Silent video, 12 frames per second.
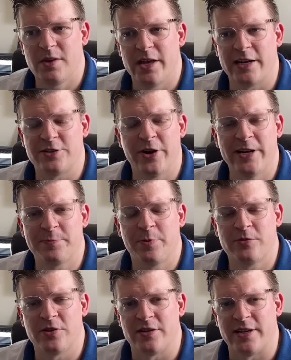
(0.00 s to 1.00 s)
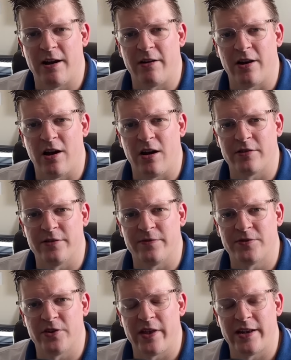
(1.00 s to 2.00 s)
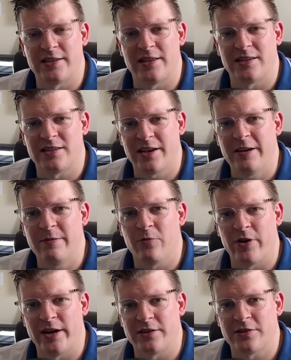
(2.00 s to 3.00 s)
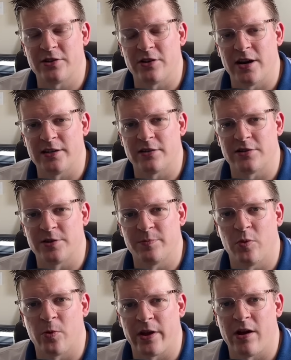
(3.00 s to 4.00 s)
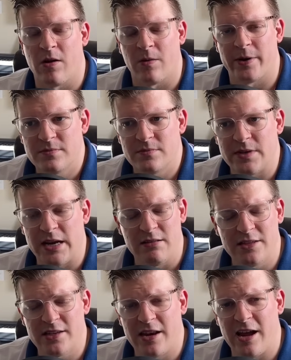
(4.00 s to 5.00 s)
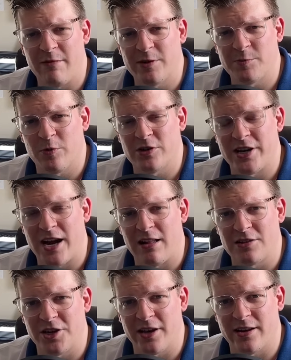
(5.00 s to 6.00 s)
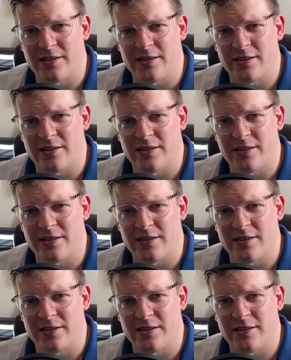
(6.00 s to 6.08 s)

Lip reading: transpose it down an octave so that it's in the same register as the supporting harmony. Now listen to how much more challenging it is to